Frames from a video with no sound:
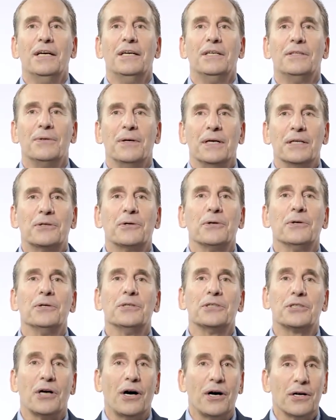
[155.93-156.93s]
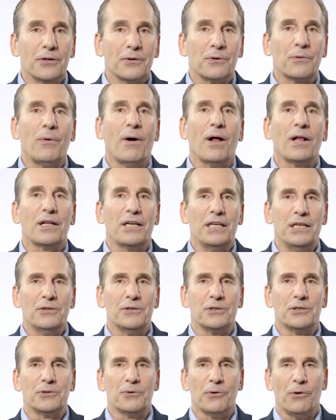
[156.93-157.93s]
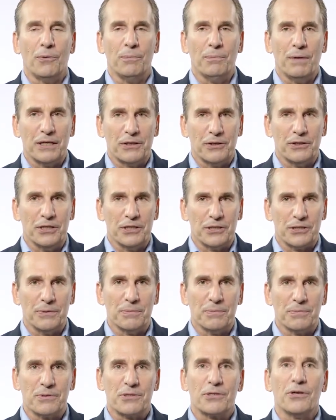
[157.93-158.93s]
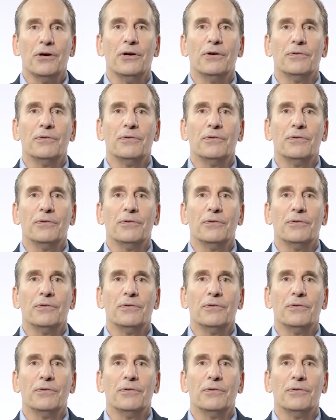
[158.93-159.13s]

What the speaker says: to encourage other quality control mechanisms